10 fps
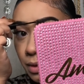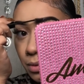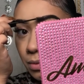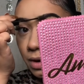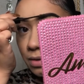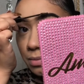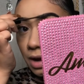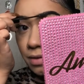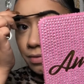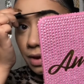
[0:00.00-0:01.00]
one of
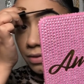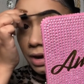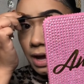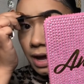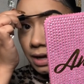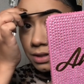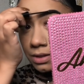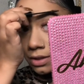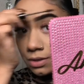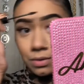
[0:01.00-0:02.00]
my favorite hacks
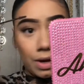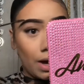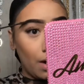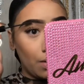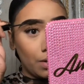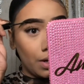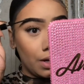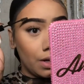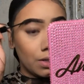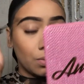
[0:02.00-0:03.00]
to do now
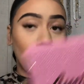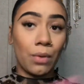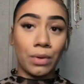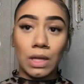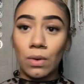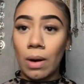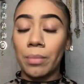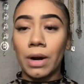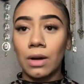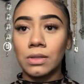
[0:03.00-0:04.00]
is when I really want my
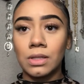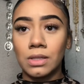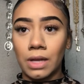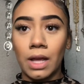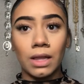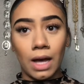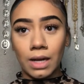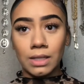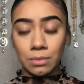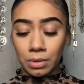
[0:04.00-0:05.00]
brows to stay
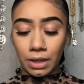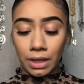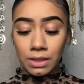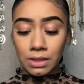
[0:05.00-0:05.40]
locked in place,